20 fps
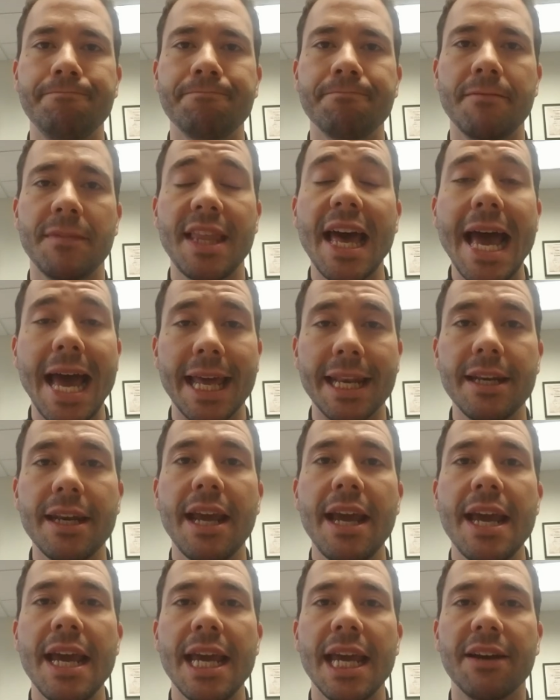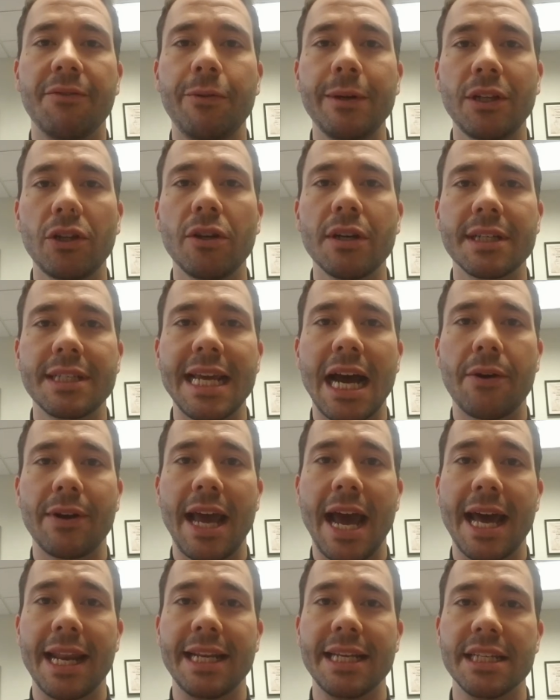Then, if we look down
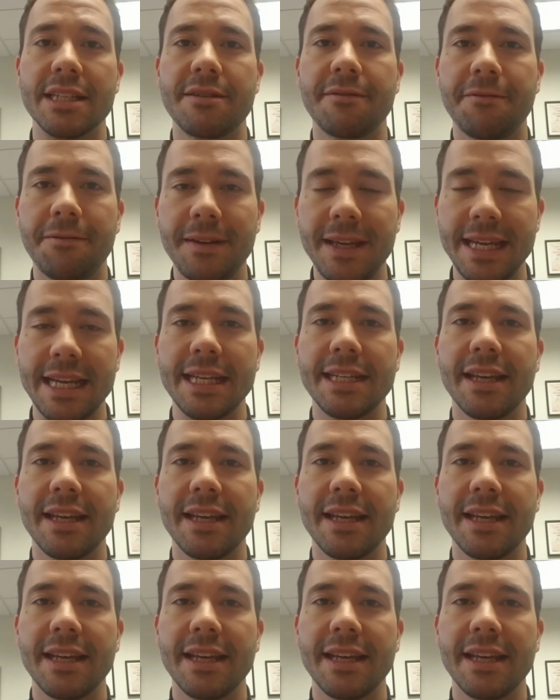at his feet